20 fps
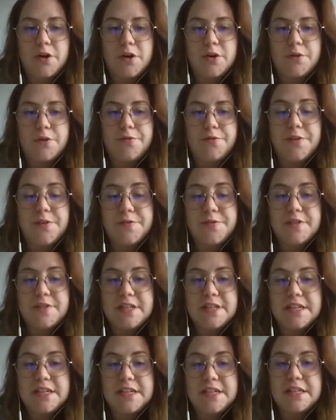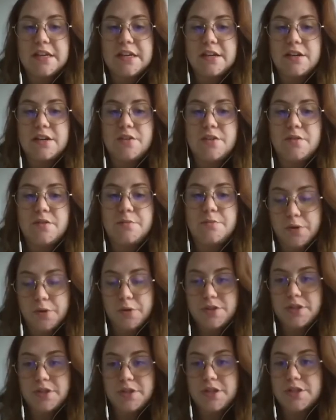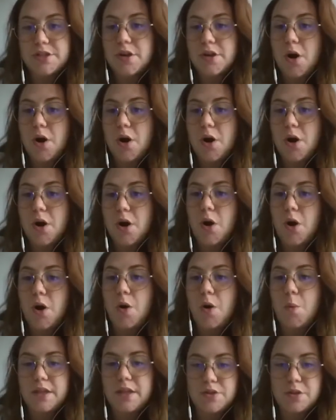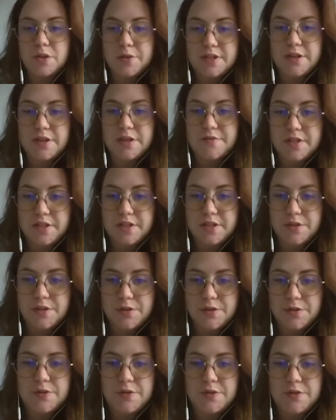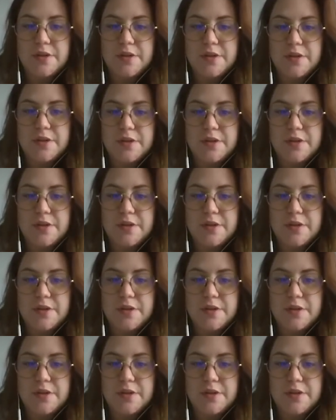15% or 100% of CO2